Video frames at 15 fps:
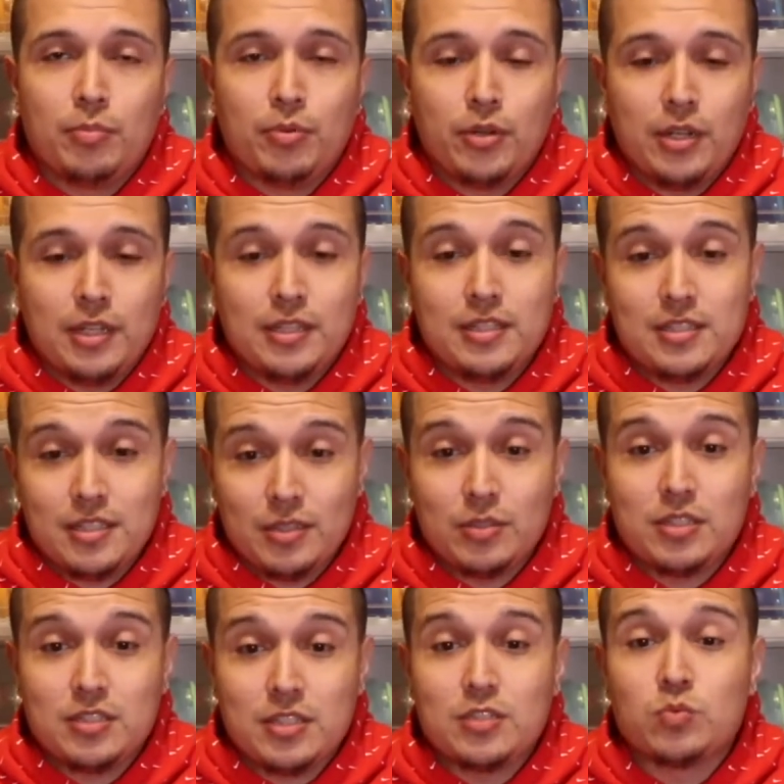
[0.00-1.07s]

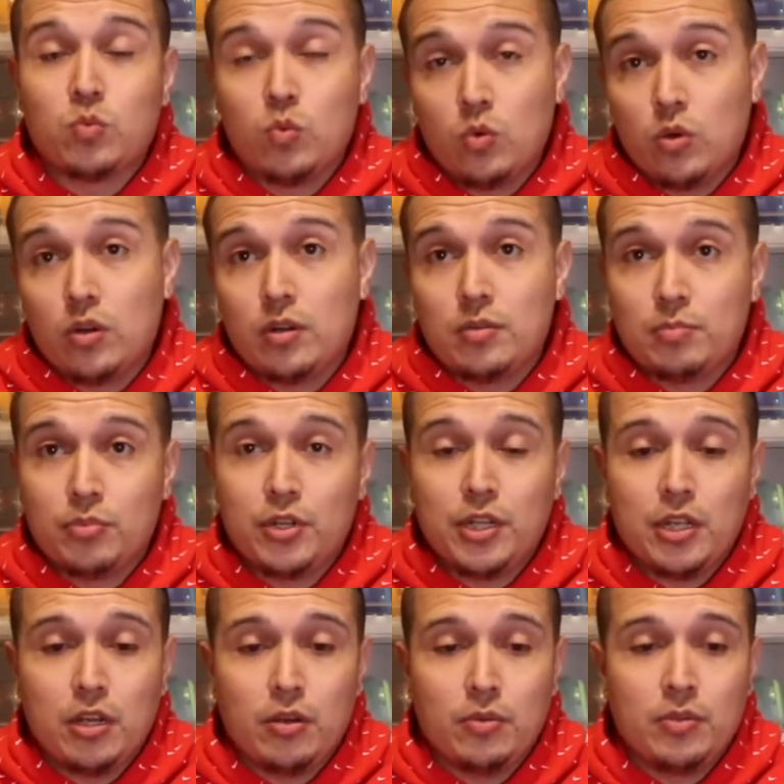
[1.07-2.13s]
This is worn,
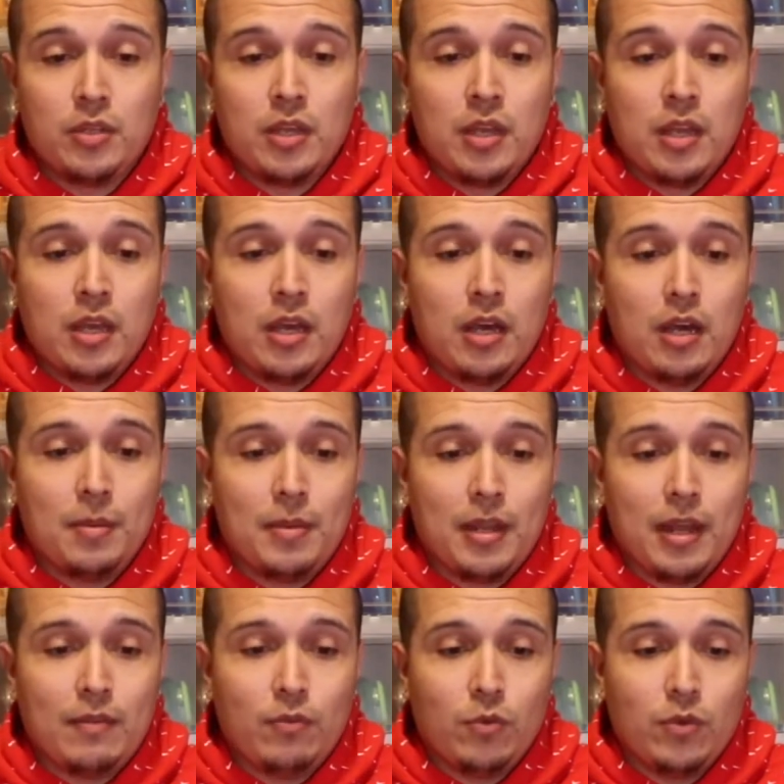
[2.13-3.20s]
pre-owned,
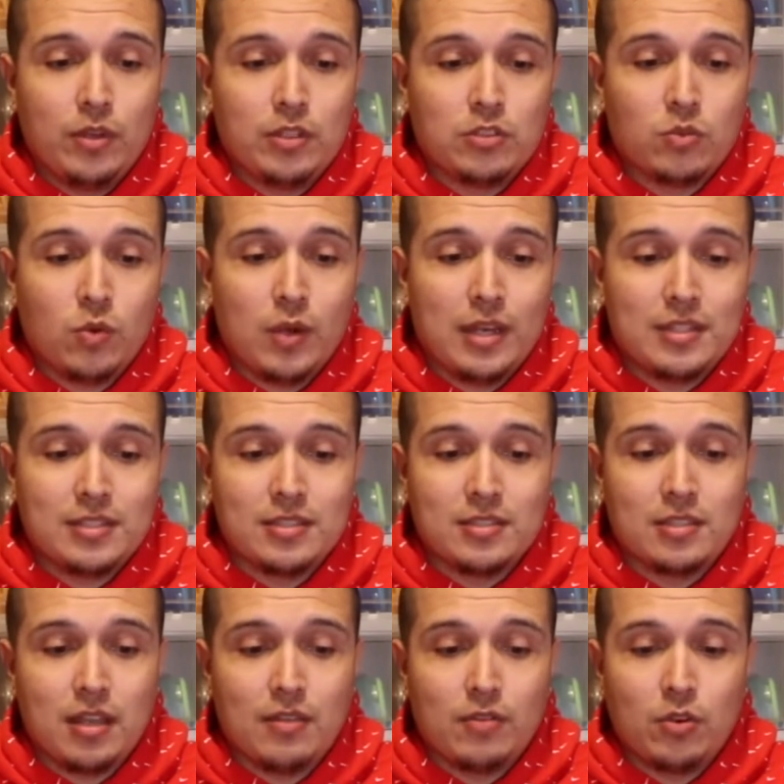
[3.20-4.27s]
and I've worn it twice
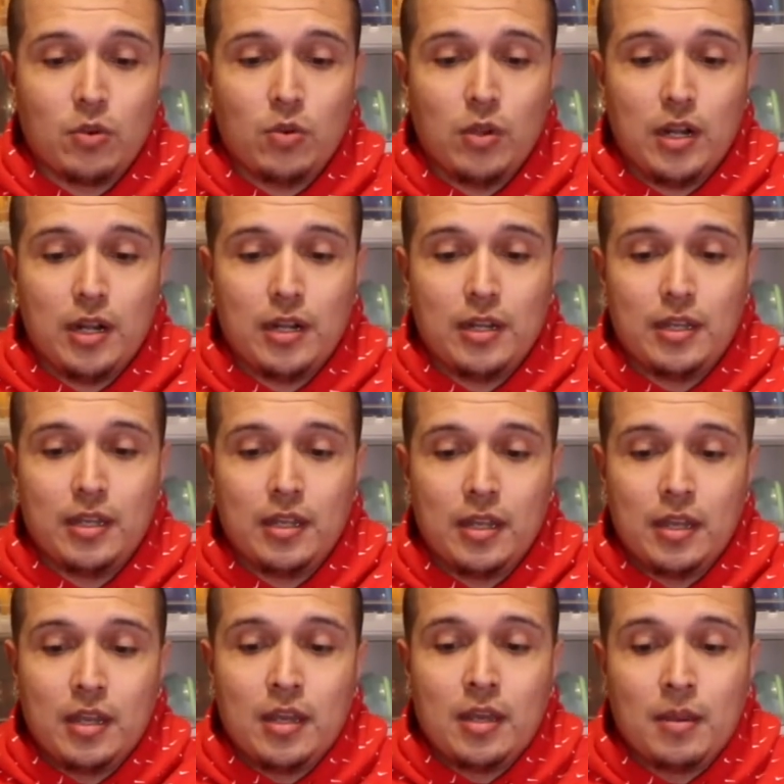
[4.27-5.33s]
since I've acquired it.
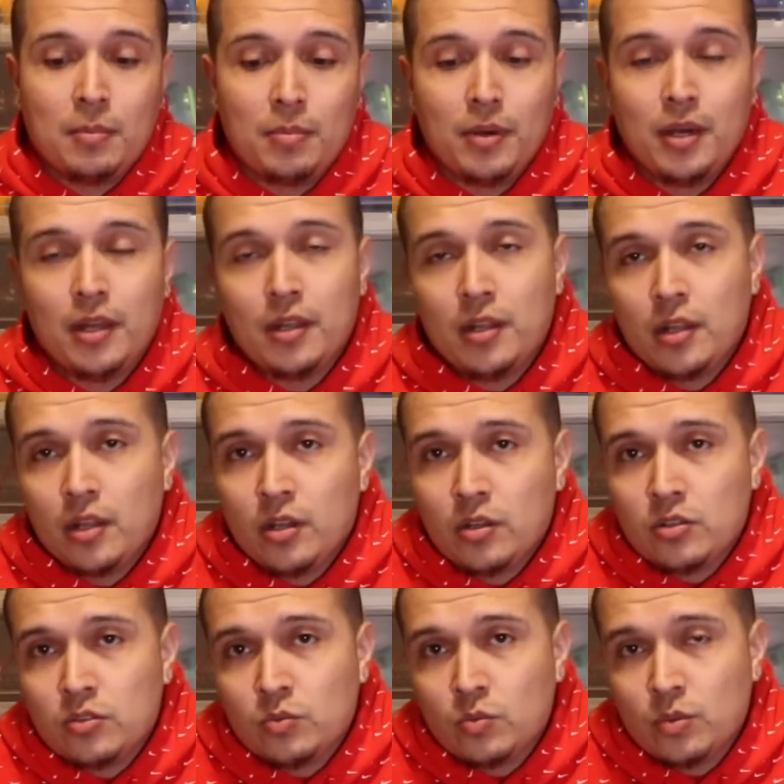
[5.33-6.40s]
But
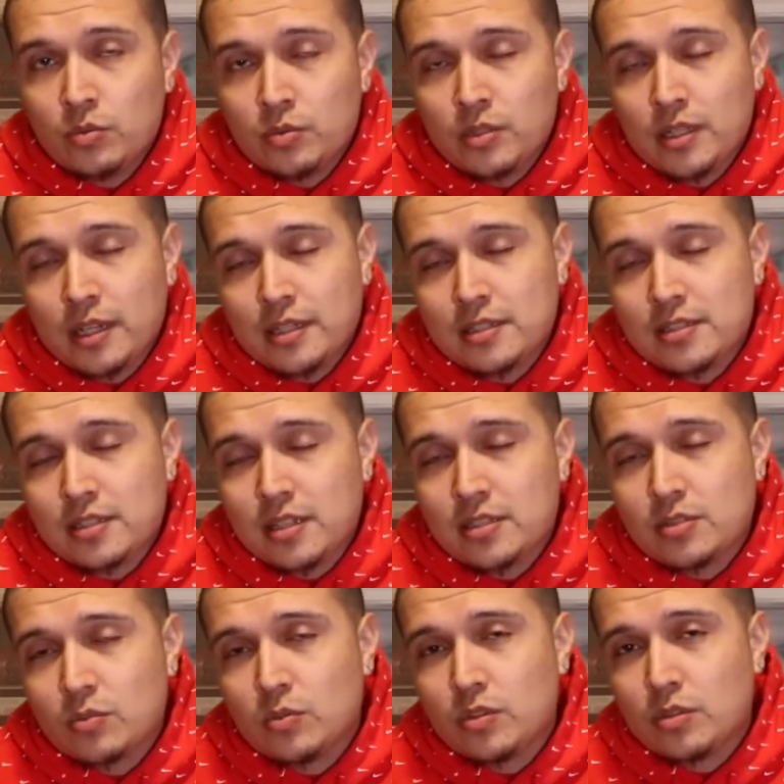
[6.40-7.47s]
we were like
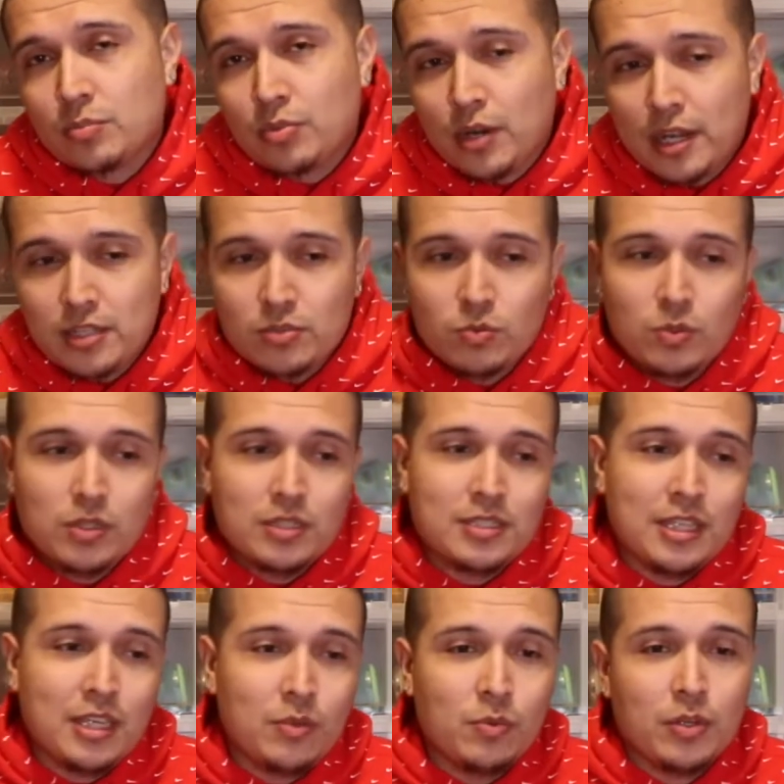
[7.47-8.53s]
discussing what the price was.
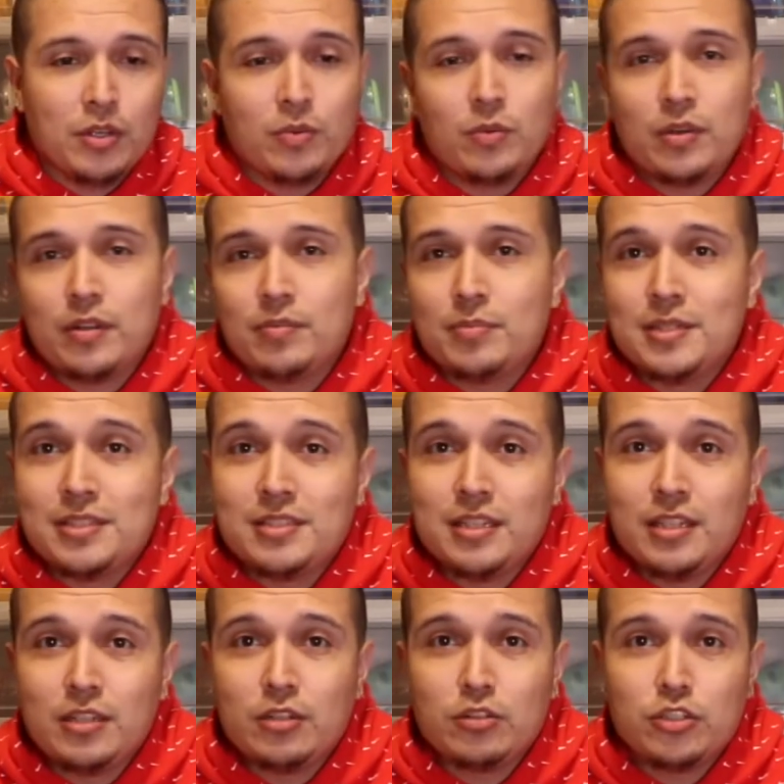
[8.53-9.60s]
He wanted one of
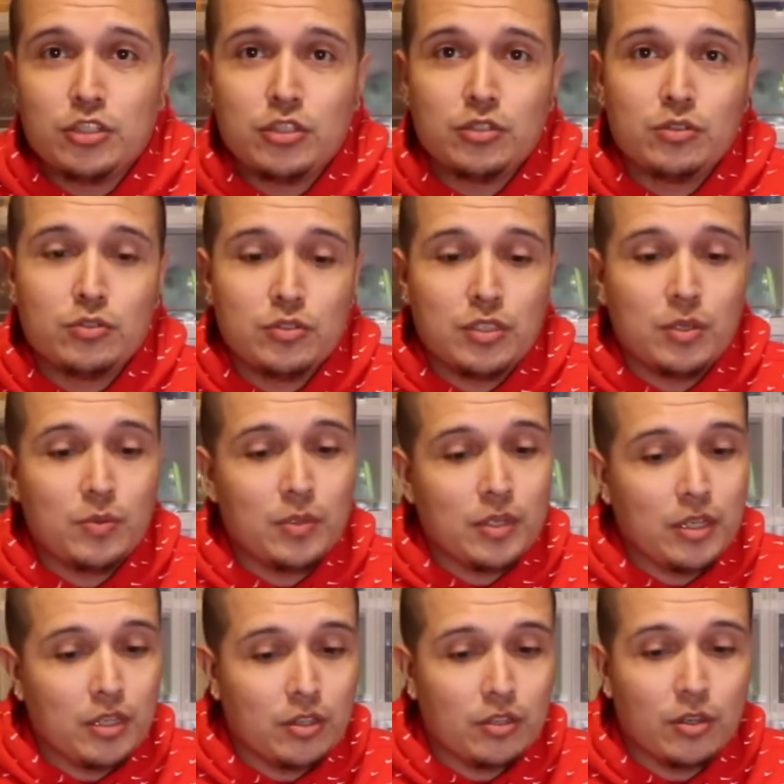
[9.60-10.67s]
Benzino's shoes. He
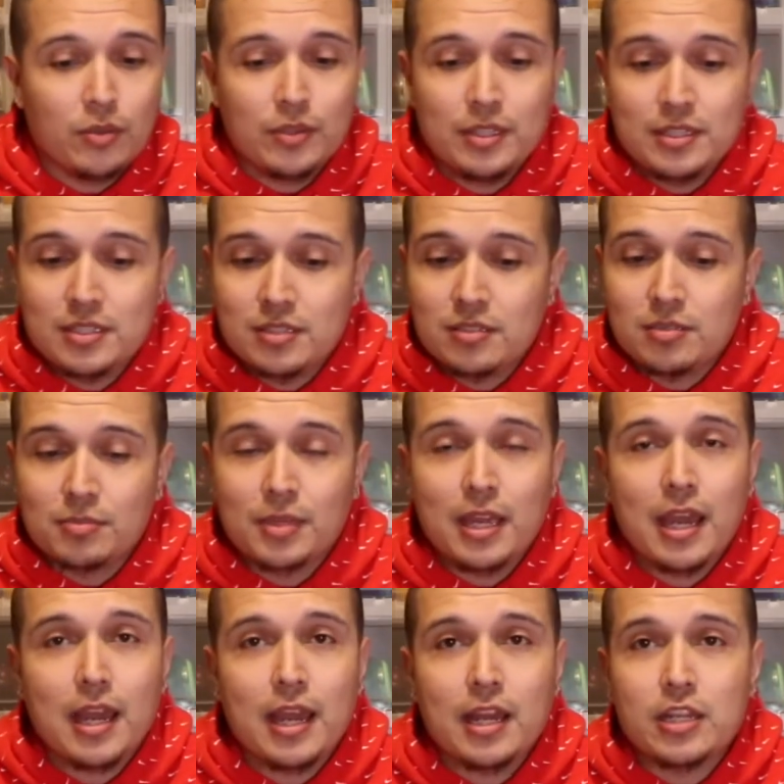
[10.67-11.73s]
wanted to throw this in some
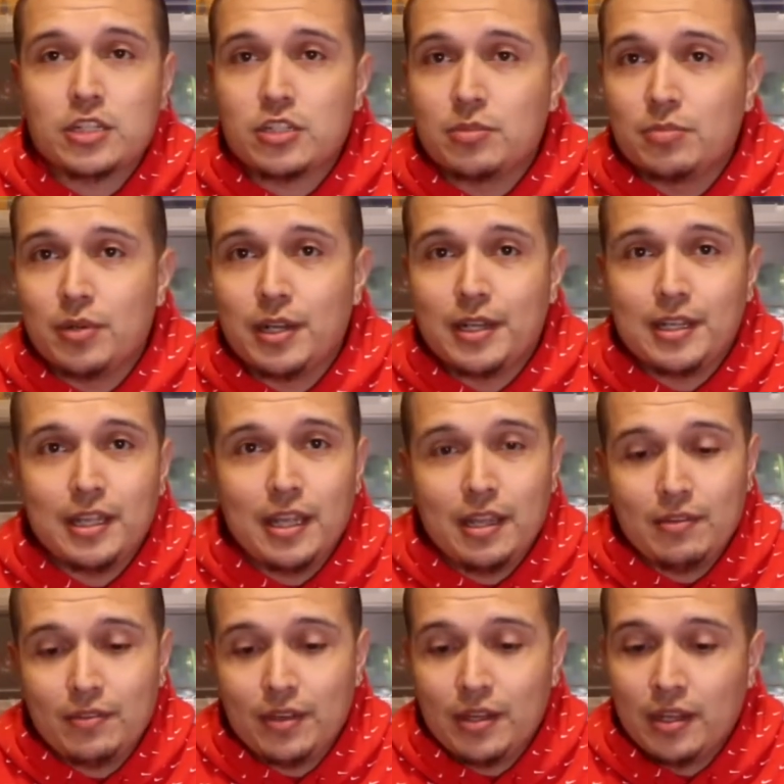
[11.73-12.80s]
cash to break
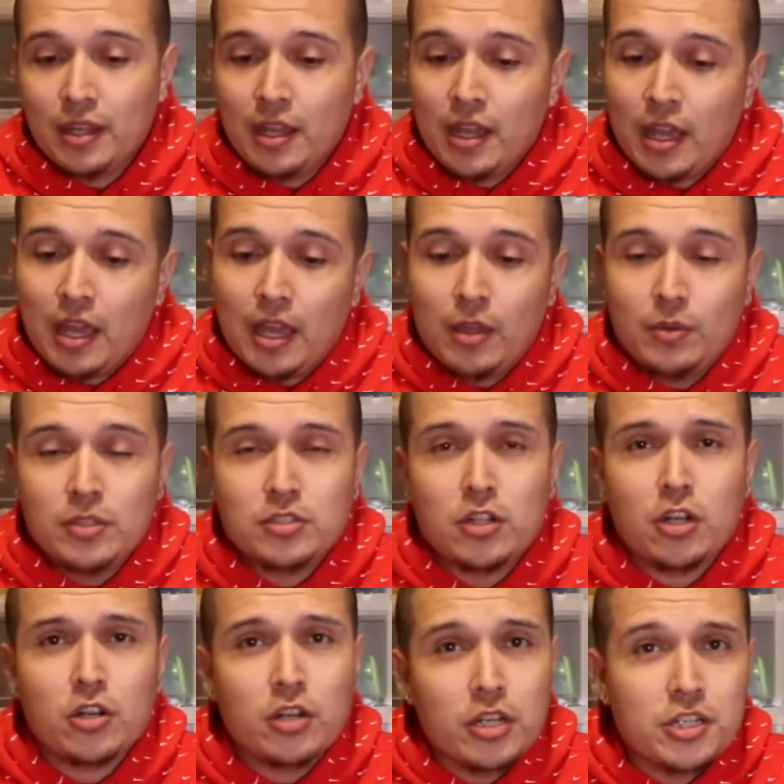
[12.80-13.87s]
even. And we
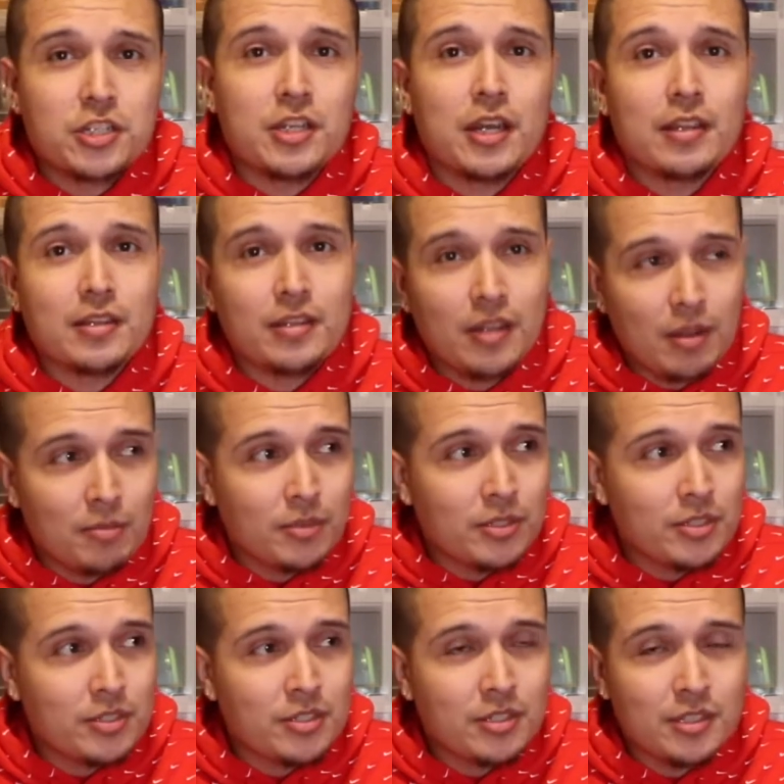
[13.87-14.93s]
start crunching down the numbers.